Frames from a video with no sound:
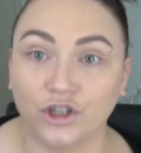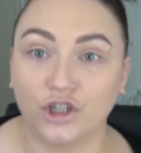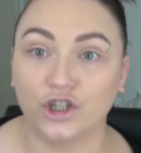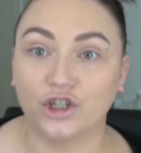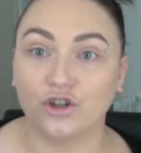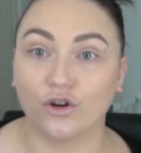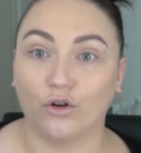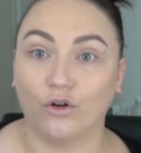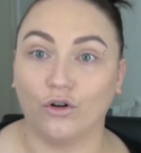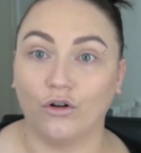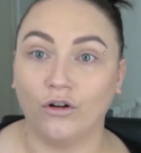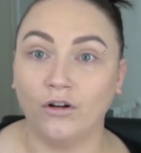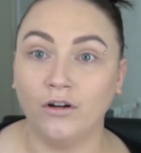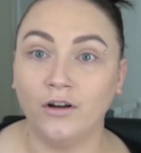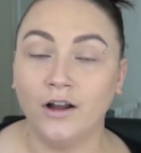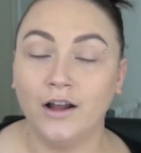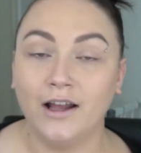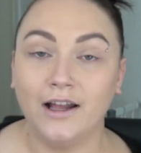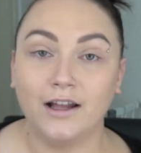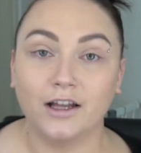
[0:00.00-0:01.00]
sure
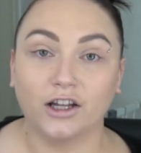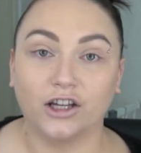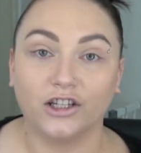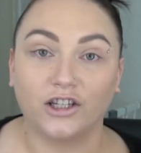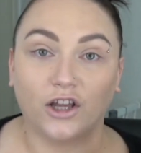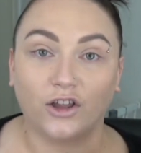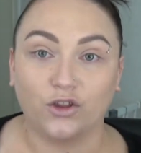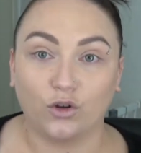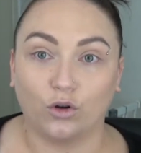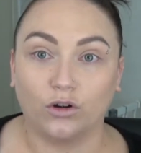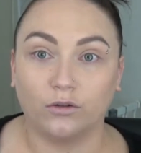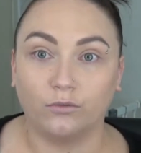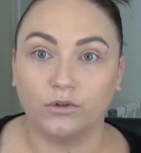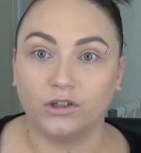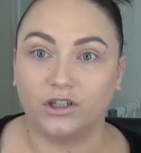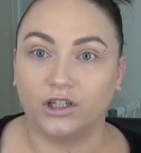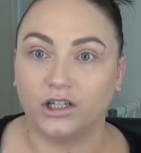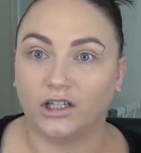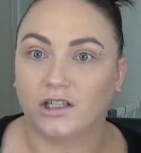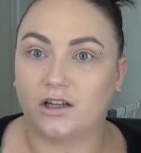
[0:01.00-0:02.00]
because I thought it was
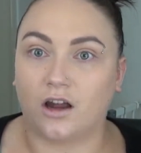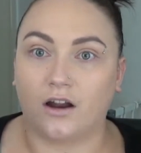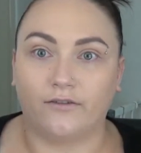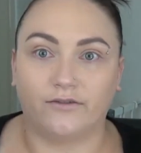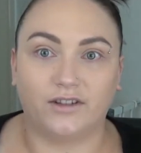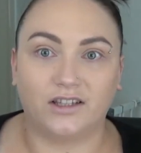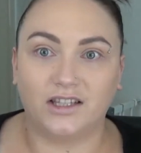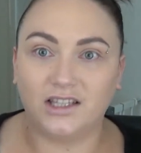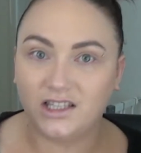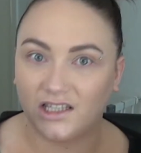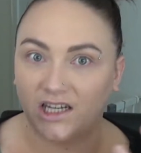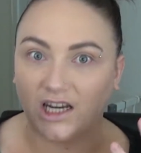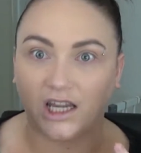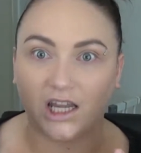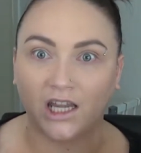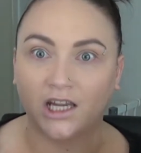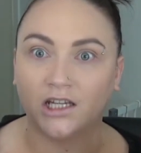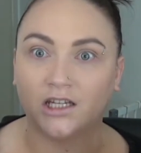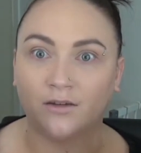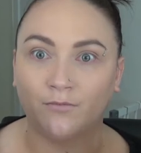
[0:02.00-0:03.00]
just kind of
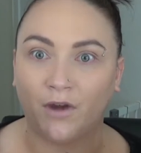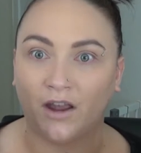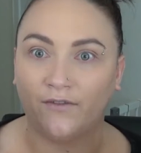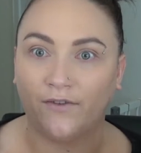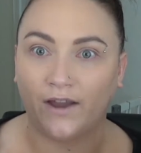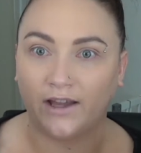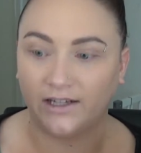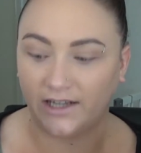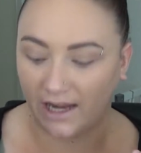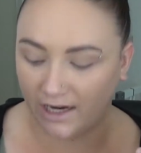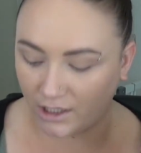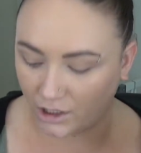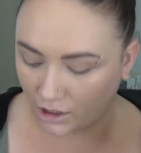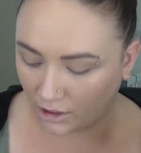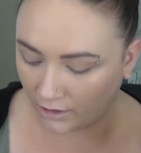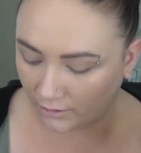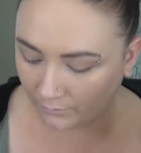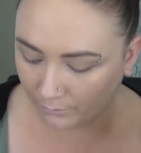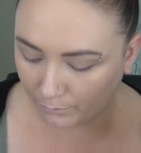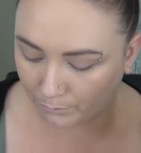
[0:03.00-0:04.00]
sticking to my
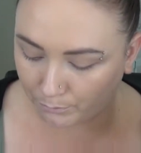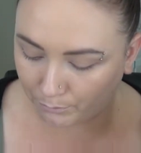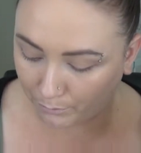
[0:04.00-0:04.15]
foundation,